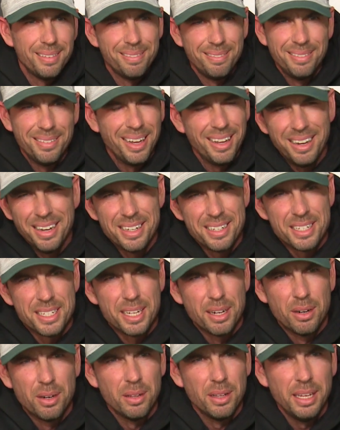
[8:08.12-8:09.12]
Not
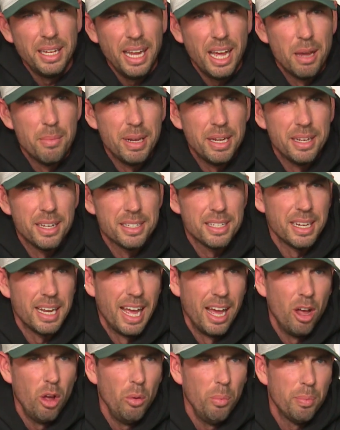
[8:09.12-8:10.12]
necessarily. I mean, does it
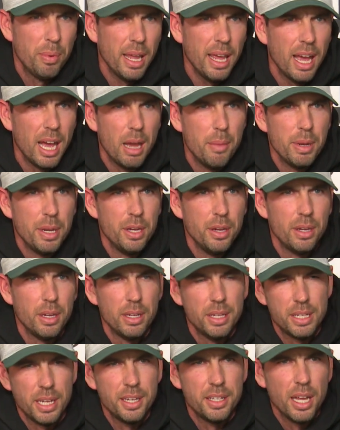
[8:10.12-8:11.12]
help? Yeah, I mean,
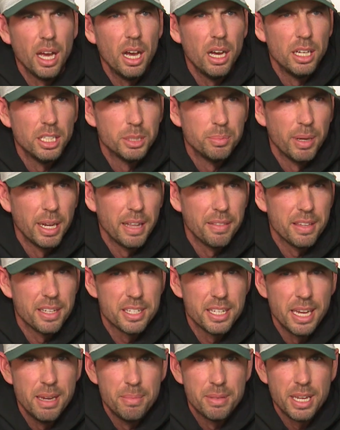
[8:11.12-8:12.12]
it does. But at the
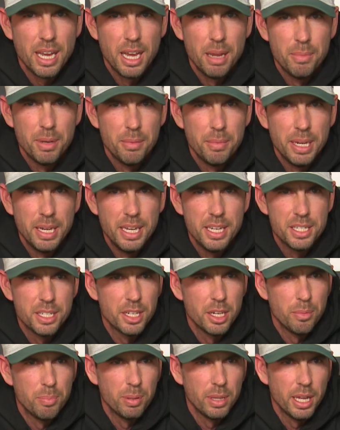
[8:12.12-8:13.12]
same time, I mean, he's a
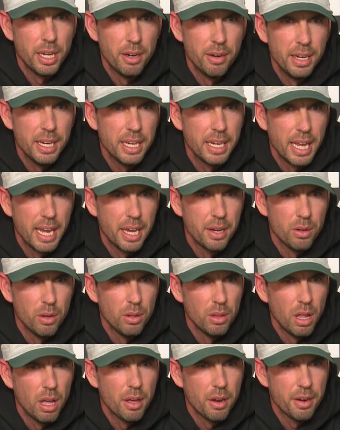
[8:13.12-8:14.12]
good player. He can handle
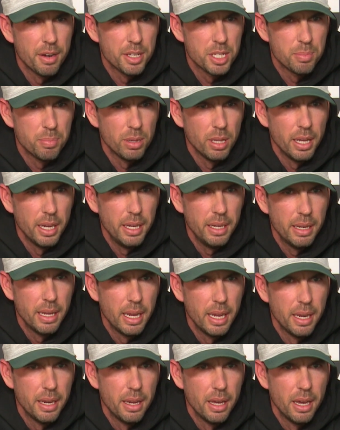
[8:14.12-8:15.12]
a lot on his plate,
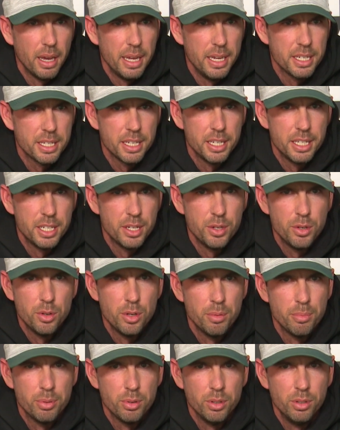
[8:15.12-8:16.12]
and he's continuing
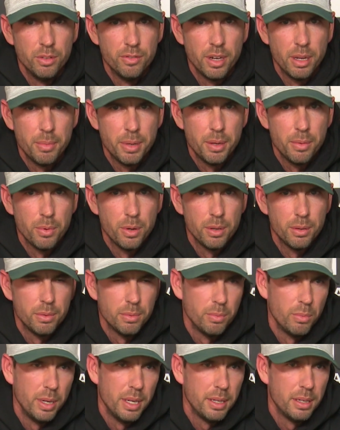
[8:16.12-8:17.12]
to improve. I mean, we're
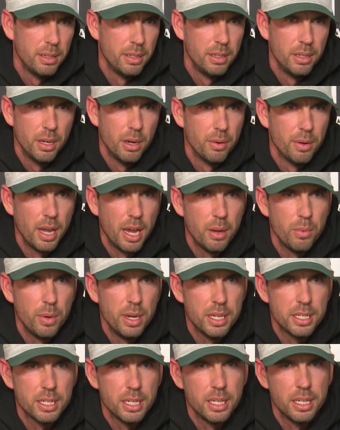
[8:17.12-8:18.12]
9
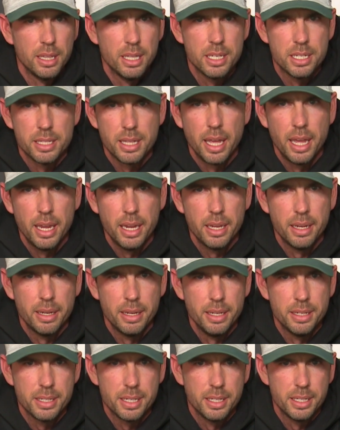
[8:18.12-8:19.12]
weeks into this thing, and
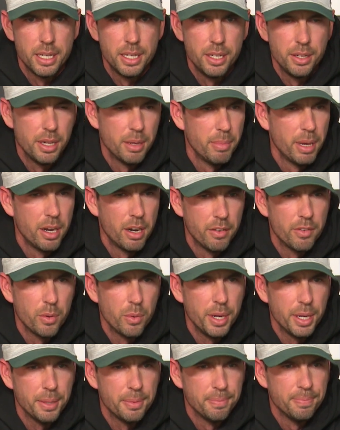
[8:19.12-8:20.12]
he's continuing to get better every
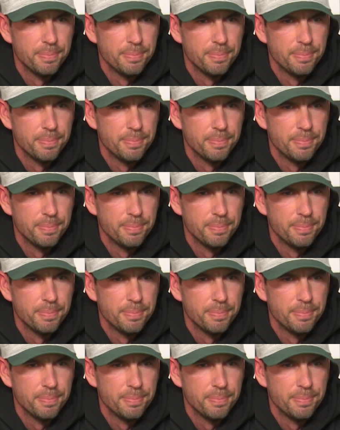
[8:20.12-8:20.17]
week.